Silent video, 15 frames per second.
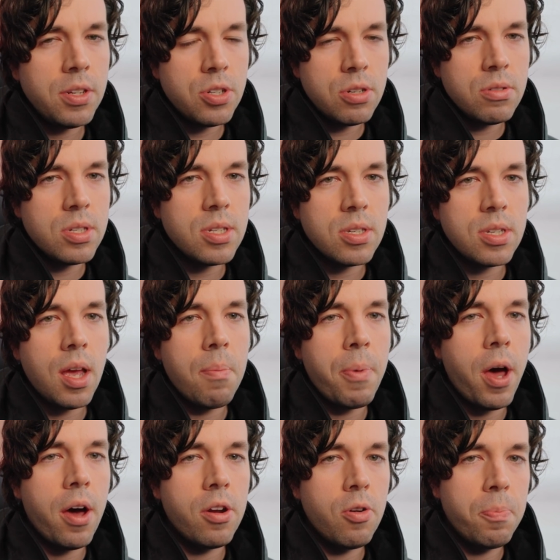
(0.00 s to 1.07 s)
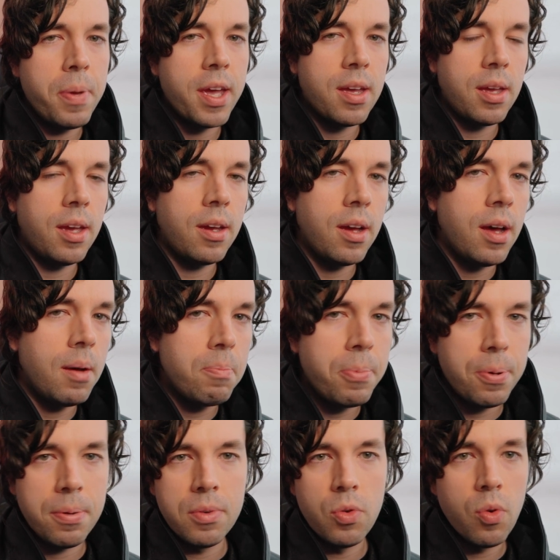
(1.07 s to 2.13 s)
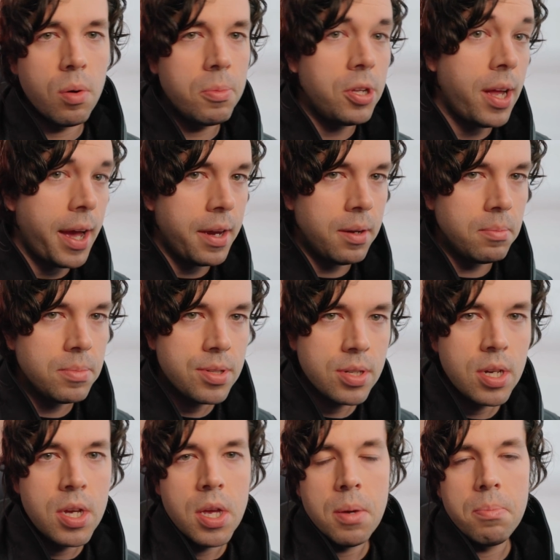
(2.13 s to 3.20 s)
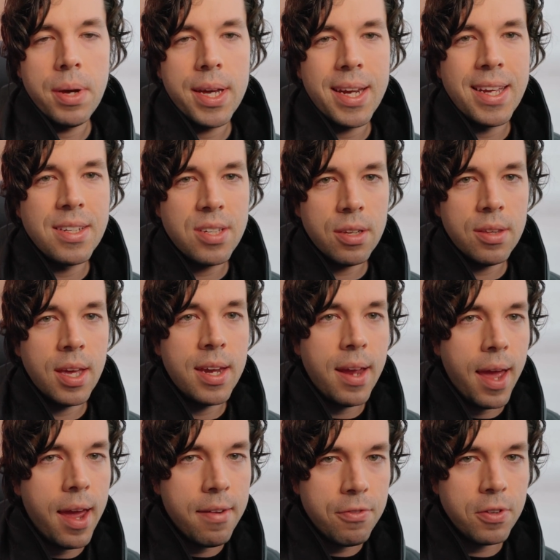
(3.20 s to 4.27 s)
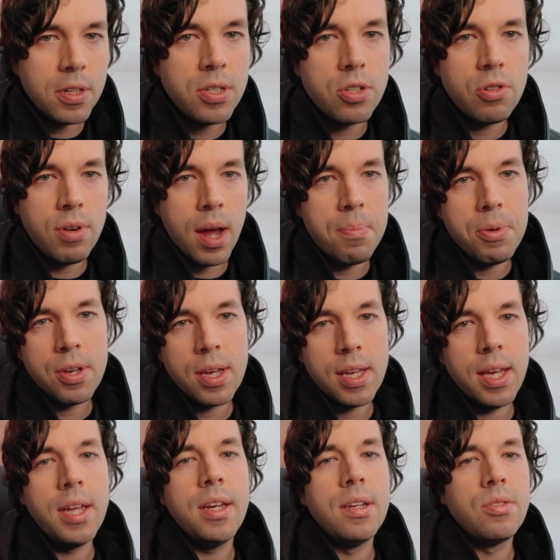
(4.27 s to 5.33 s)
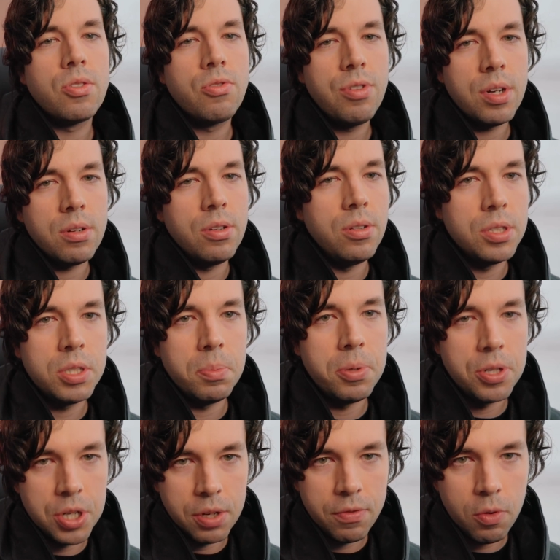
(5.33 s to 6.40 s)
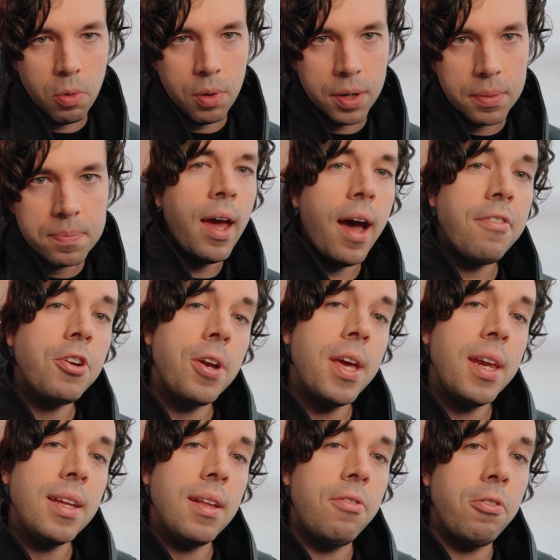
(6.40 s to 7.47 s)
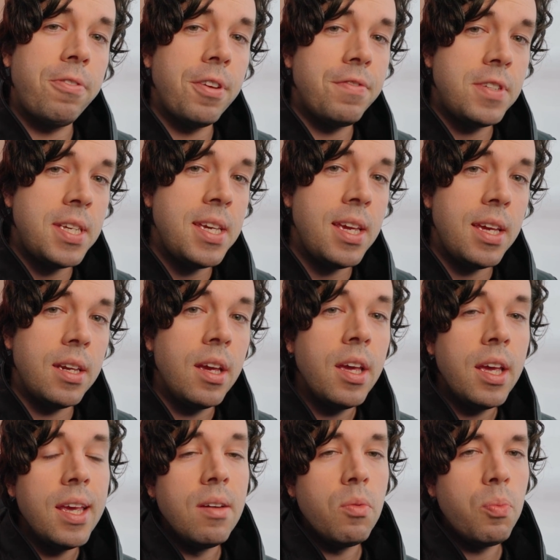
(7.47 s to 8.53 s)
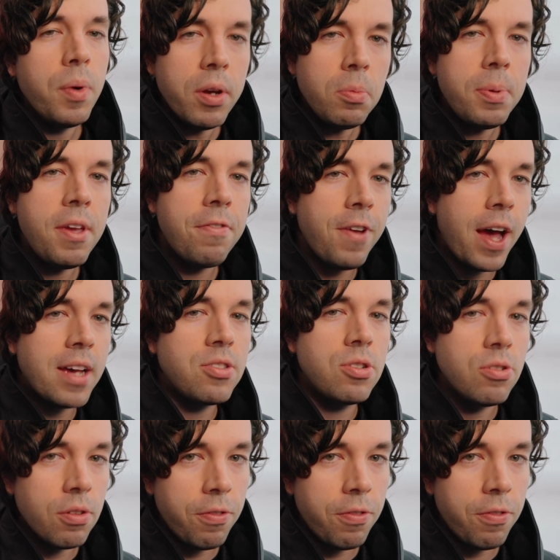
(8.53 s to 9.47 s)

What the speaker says: choose to stop auto picking up normal items, but until then, every scrap you can get is critical to pushing forward. After hitting level 15, it will be faster to